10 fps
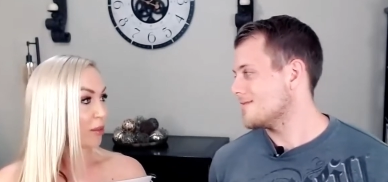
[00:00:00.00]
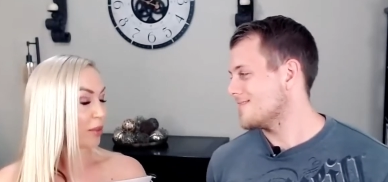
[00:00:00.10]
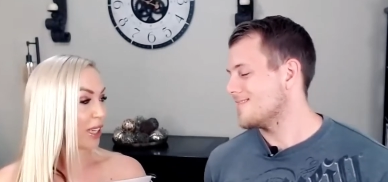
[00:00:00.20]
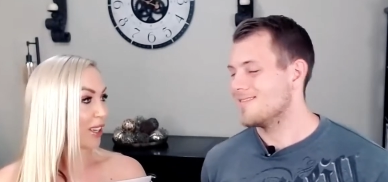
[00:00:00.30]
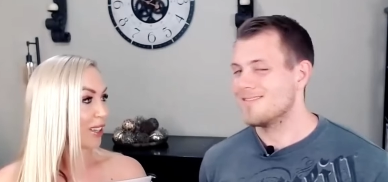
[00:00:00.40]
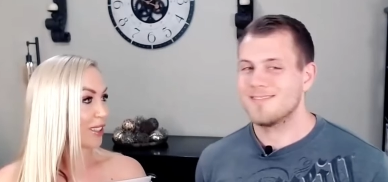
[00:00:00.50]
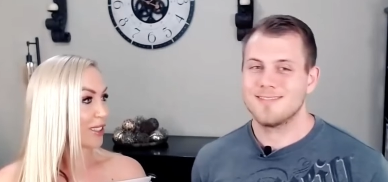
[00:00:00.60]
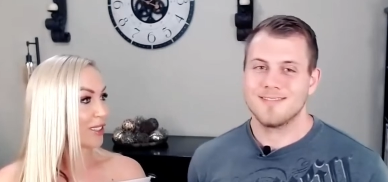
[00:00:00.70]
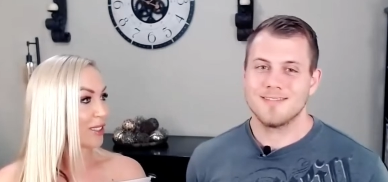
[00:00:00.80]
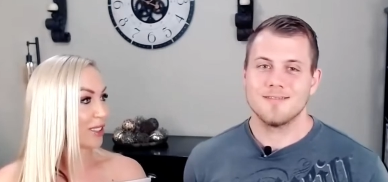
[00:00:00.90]

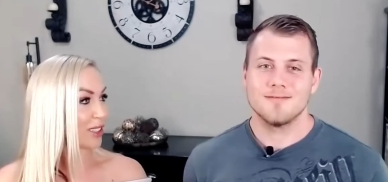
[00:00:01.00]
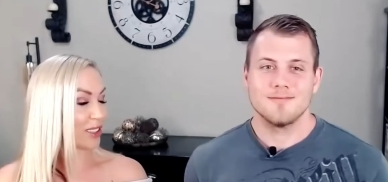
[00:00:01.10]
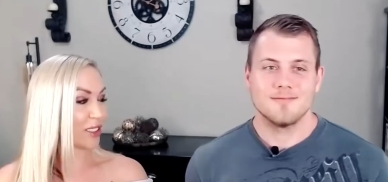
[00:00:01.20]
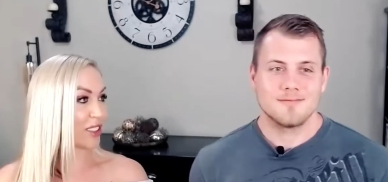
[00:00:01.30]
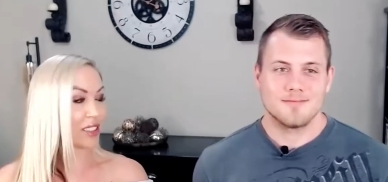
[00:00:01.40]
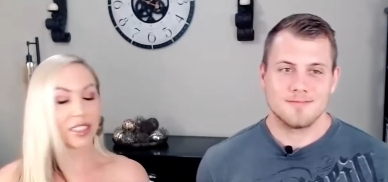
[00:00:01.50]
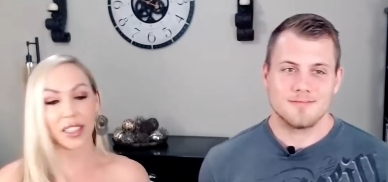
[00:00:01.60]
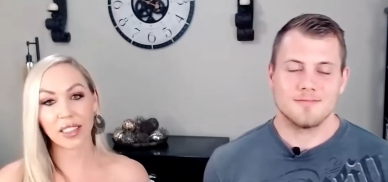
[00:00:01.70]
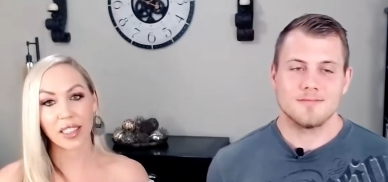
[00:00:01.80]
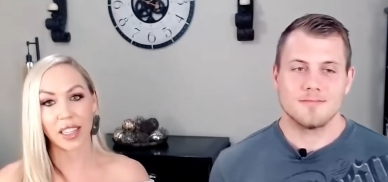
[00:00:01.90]
Speaker 1: because insulin
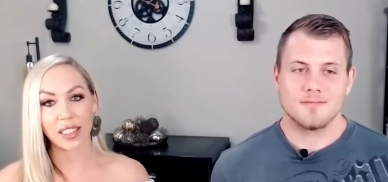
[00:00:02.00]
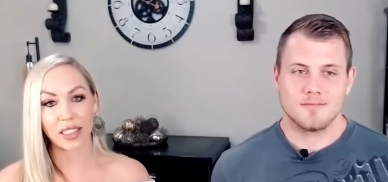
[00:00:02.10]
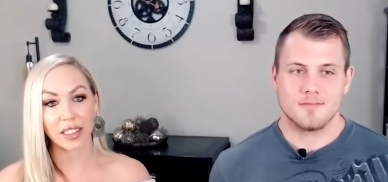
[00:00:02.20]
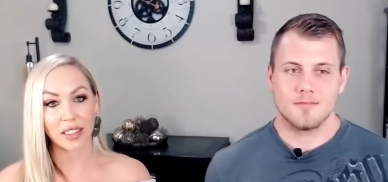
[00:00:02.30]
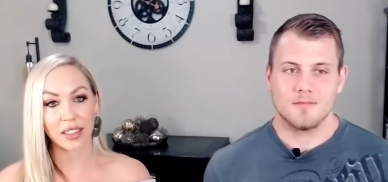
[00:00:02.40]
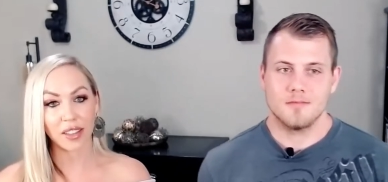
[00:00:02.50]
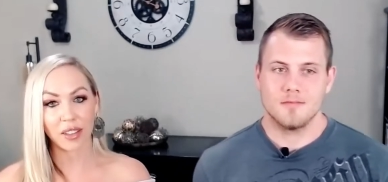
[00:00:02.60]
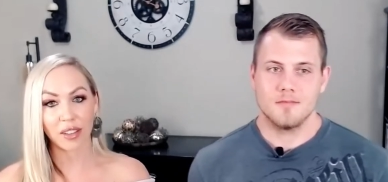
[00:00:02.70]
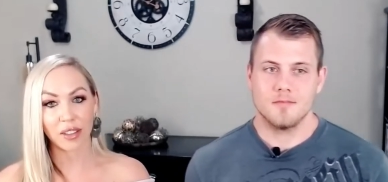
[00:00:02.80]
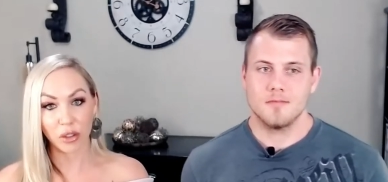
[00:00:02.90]
sensitizes
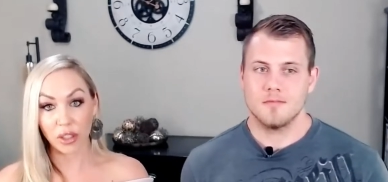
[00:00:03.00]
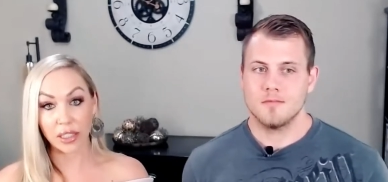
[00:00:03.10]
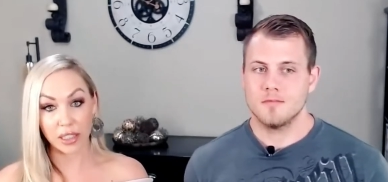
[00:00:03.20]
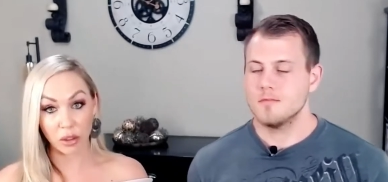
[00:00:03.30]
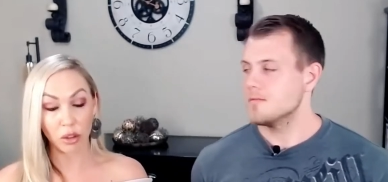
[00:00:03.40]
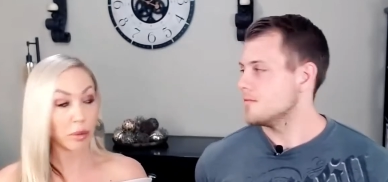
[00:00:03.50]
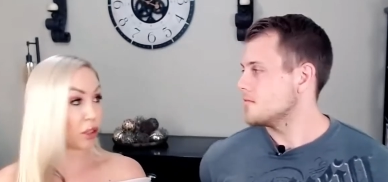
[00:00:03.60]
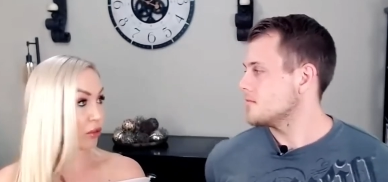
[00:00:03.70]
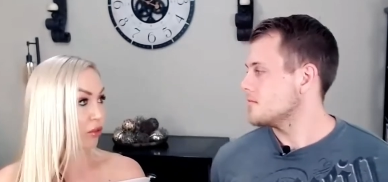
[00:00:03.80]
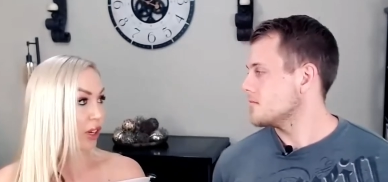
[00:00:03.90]
luteinizing
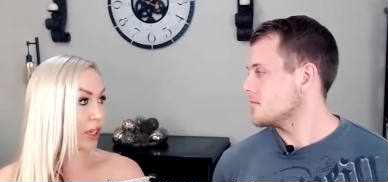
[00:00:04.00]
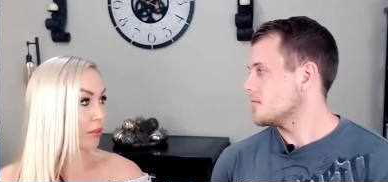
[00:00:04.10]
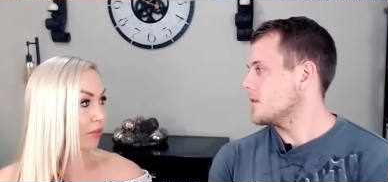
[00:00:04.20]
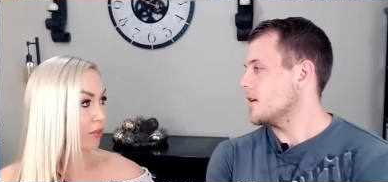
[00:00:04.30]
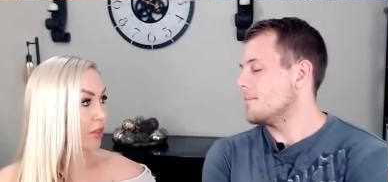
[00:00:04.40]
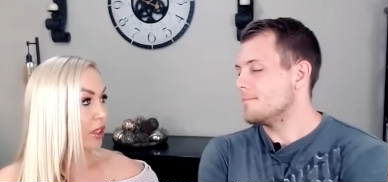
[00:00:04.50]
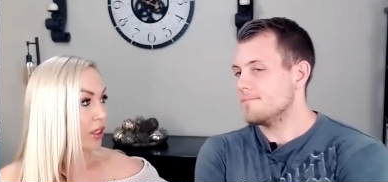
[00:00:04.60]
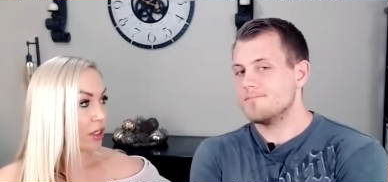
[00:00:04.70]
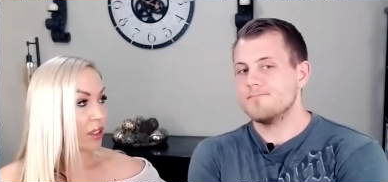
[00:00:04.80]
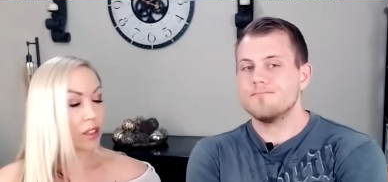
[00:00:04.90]
hormone, right? Yep.
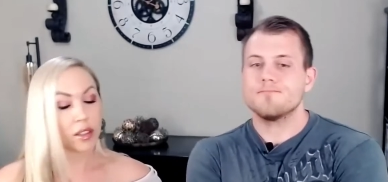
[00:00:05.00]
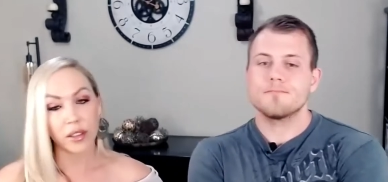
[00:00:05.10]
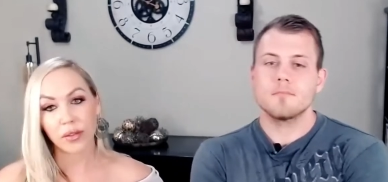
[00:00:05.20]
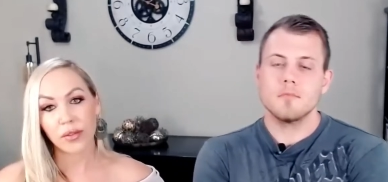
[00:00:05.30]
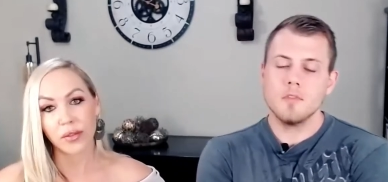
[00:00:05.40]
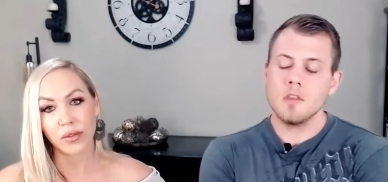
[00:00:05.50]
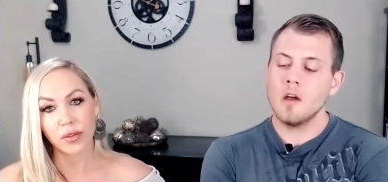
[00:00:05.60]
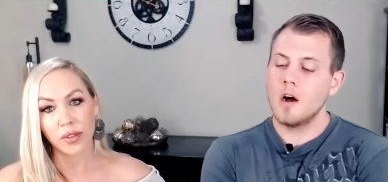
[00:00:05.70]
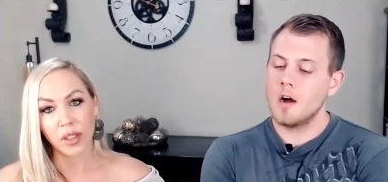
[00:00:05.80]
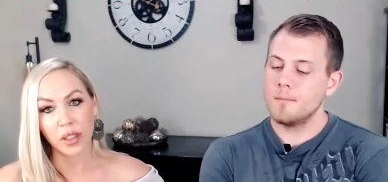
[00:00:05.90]

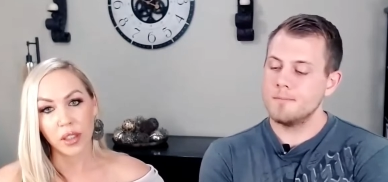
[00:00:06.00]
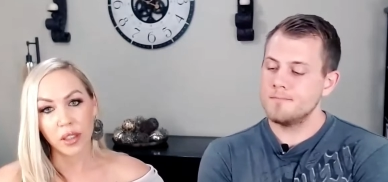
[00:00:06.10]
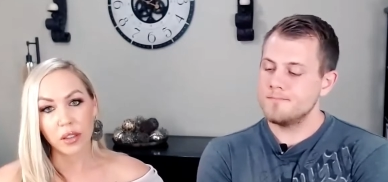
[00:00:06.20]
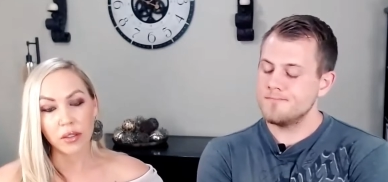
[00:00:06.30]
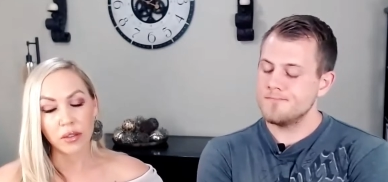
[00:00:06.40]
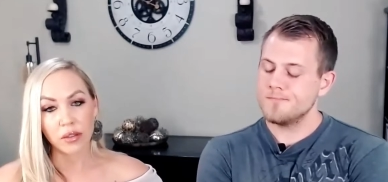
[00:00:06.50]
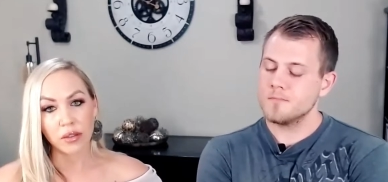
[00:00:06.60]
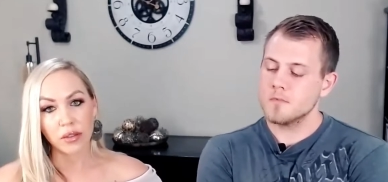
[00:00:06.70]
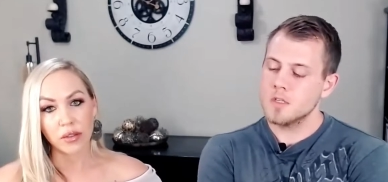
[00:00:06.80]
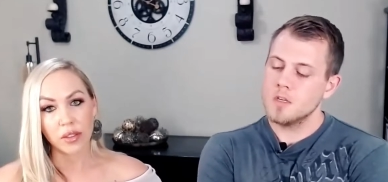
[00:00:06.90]
Speaker 2: Um,
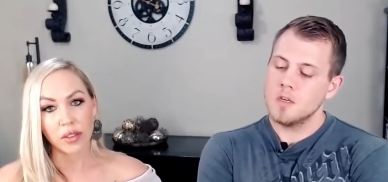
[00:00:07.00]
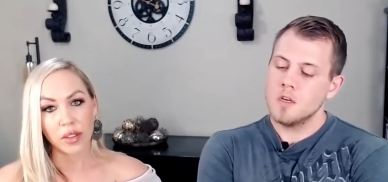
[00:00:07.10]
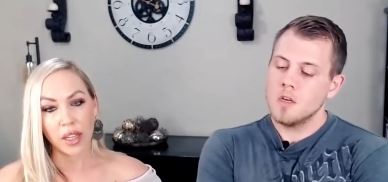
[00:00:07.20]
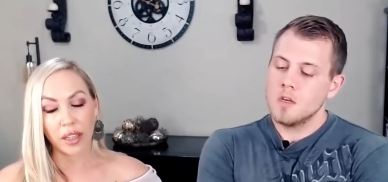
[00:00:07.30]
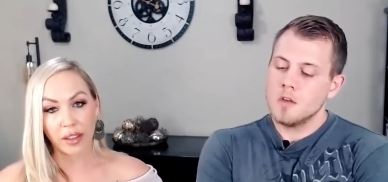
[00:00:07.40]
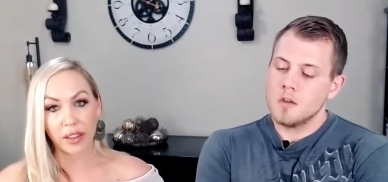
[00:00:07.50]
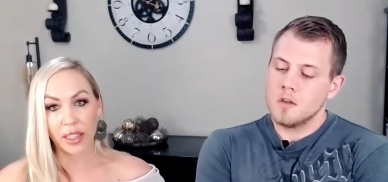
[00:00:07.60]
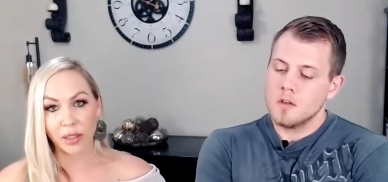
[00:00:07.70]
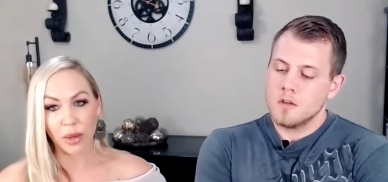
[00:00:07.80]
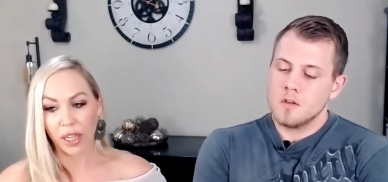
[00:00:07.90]
Speaker 1: and I think
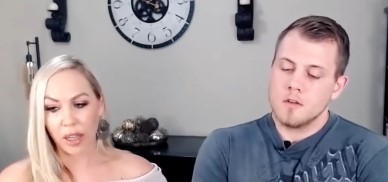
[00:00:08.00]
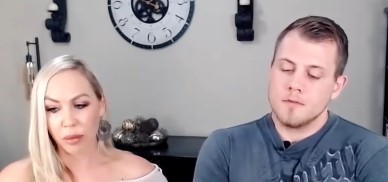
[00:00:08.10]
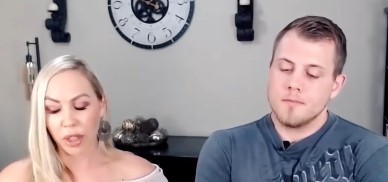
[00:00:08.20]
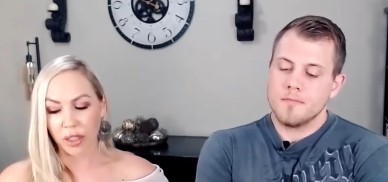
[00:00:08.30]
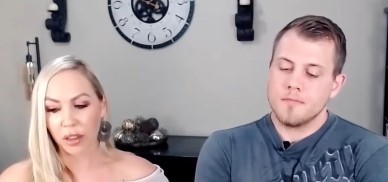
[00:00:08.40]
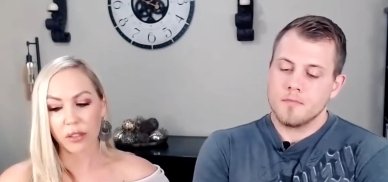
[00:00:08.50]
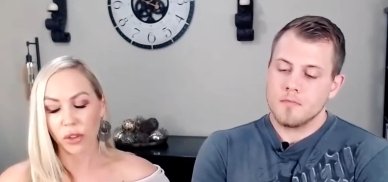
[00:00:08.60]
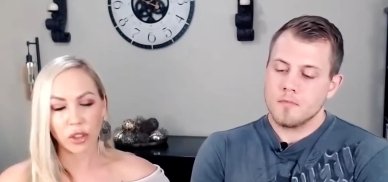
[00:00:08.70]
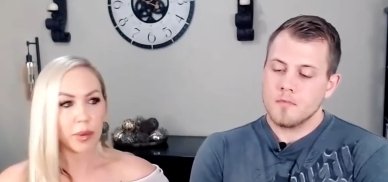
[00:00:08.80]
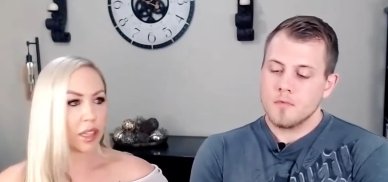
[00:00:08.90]
that's why I got pregnant the
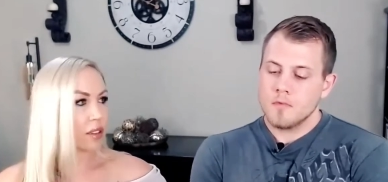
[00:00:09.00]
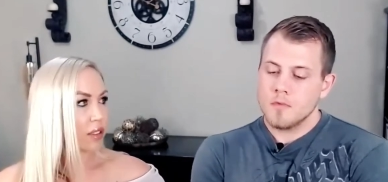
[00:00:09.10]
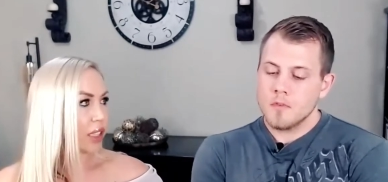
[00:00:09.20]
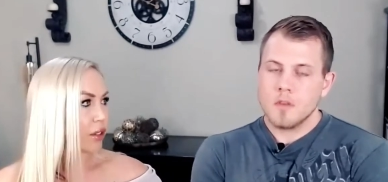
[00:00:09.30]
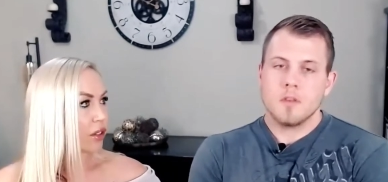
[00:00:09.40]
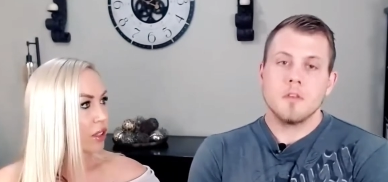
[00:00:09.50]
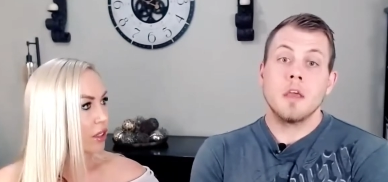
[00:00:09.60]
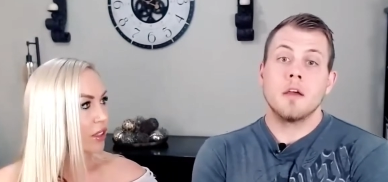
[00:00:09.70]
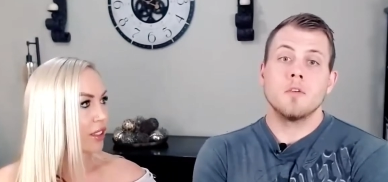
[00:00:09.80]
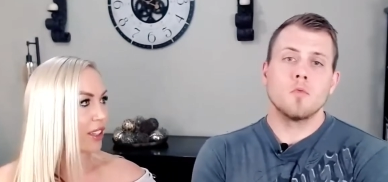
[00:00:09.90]
first month too.
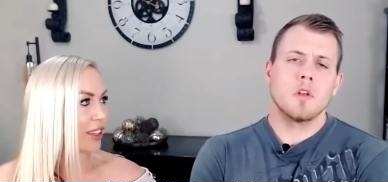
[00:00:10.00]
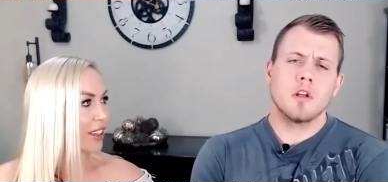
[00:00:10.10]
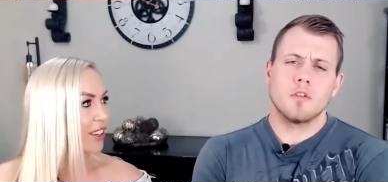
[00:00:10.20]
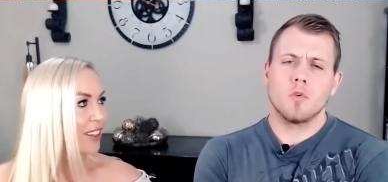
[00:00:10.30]
Speaker 2: Yeah. And we're not, we're